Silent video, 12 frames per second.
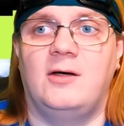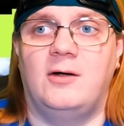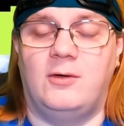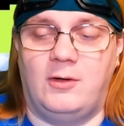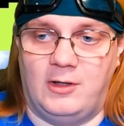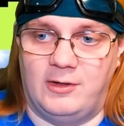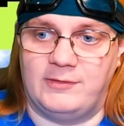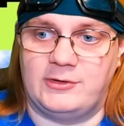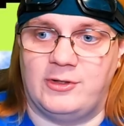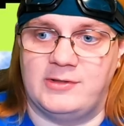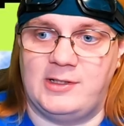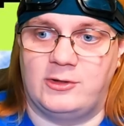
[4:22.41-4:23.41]
Or if it
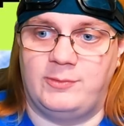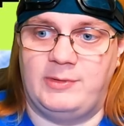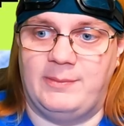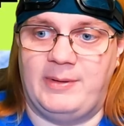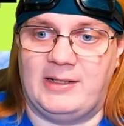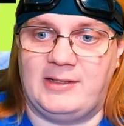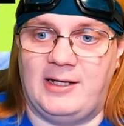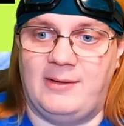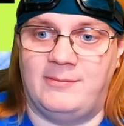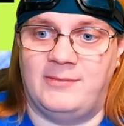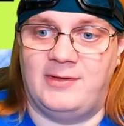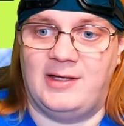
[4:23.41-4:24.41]
turns out to be a bad
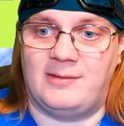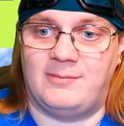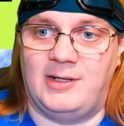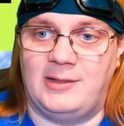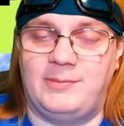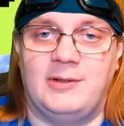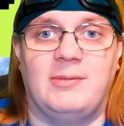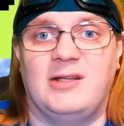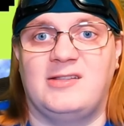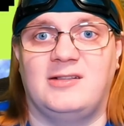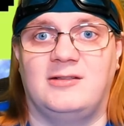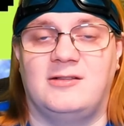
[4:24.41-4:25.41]
game, that might be a
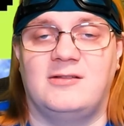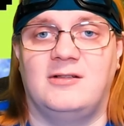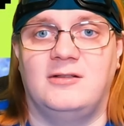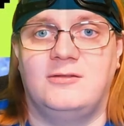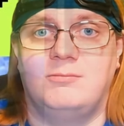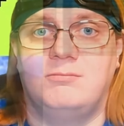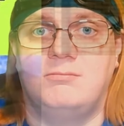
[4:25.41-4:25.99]
blessing in disguise.